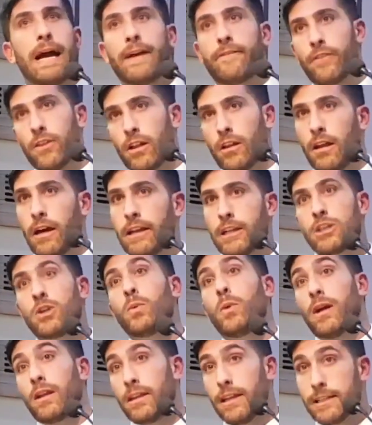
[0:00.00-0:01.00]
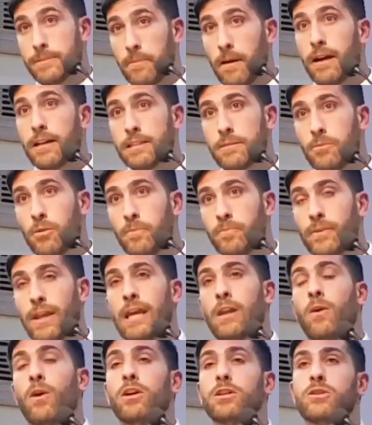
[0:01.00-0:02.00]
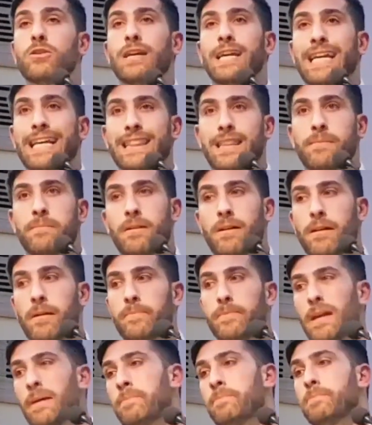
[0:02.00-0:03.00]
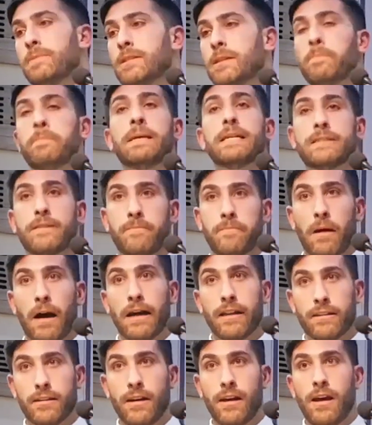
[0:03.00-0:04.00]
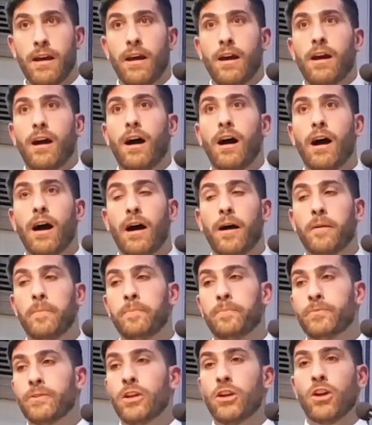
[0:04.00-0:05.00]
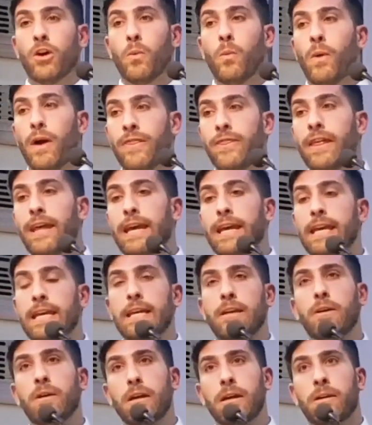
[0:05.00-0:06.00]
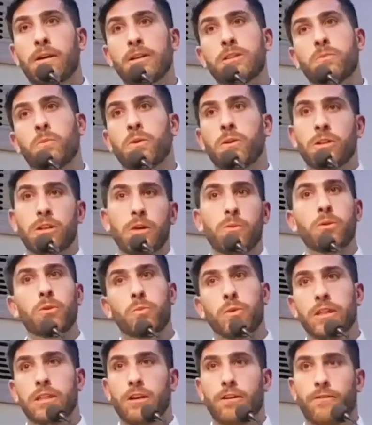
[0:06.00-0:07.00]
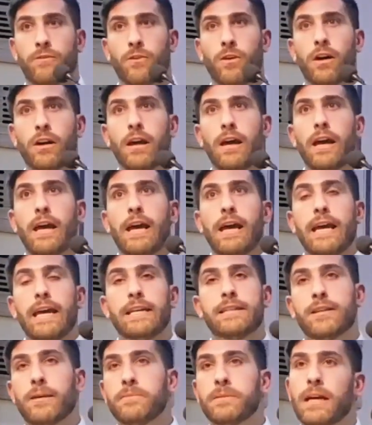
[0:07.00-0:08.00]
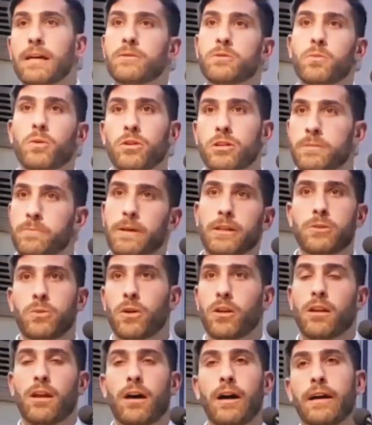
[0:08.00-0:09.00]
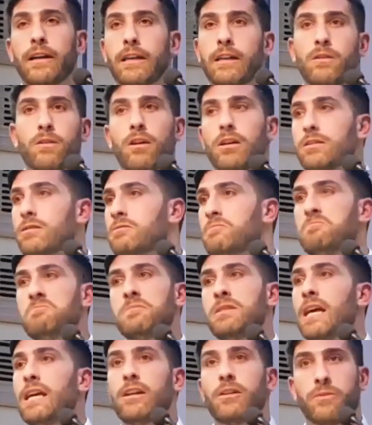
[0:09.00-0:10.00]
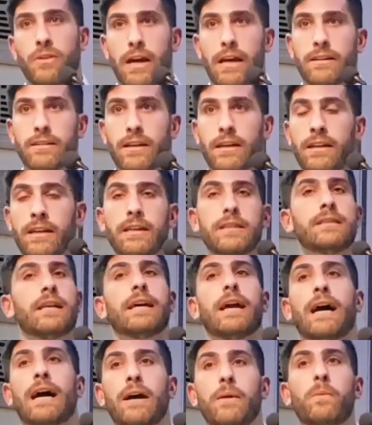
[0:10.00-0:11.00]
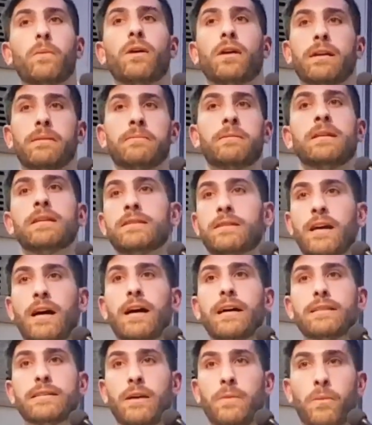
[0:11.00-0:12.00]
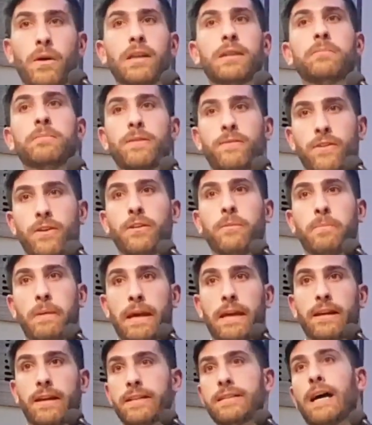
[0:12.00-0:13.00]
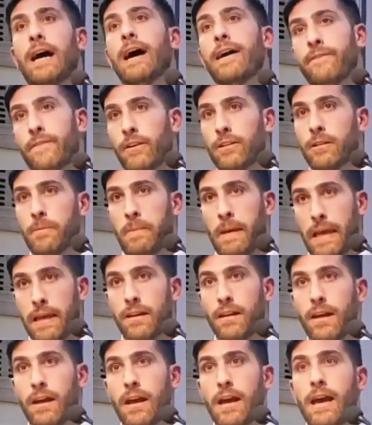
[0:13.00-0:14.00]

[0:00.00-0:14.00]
back to the client as quickly as possible, and also to get them a, a, some peace of mind. Um, you know, when they, because when dealing with retail fraud, sometimes we'll speak to a client who he wants 10 grand. And he's like, I want these guys, I want them to feel the pain because I the pain.